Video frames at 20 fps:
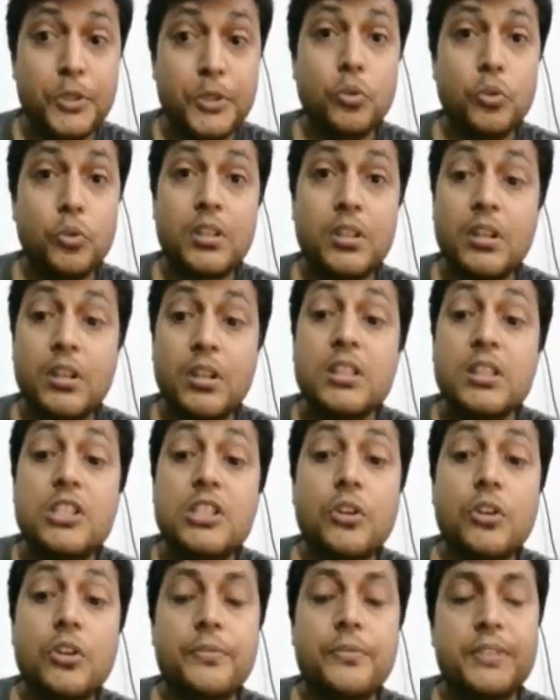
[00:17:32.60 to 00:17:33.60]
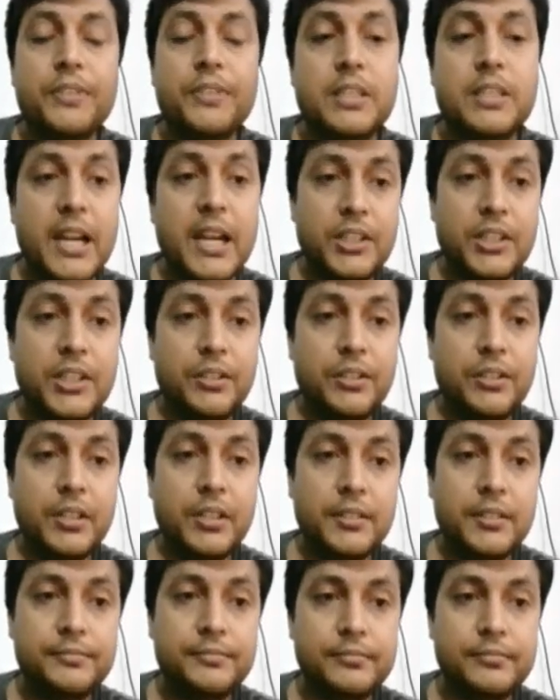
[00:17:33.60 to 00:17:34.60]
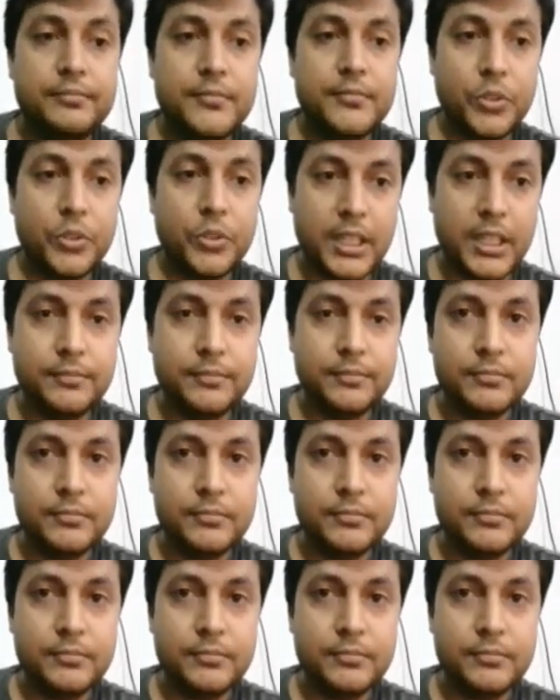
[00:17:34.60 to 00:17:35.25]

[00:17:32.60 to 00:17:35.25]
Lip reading: make a pure culture of this bacteria.